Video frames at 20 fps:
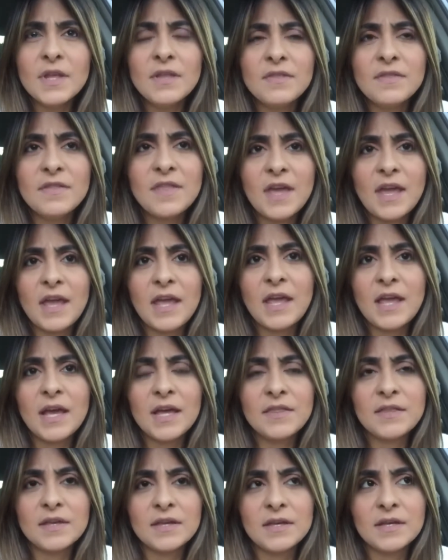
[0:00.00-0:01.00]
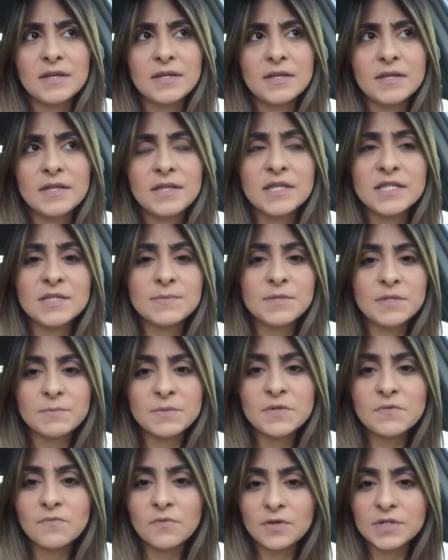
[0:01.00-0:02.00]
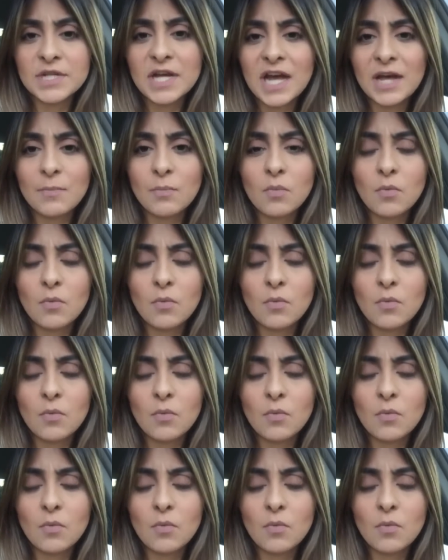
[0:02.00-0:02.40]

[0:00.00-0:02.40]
the symptoms for type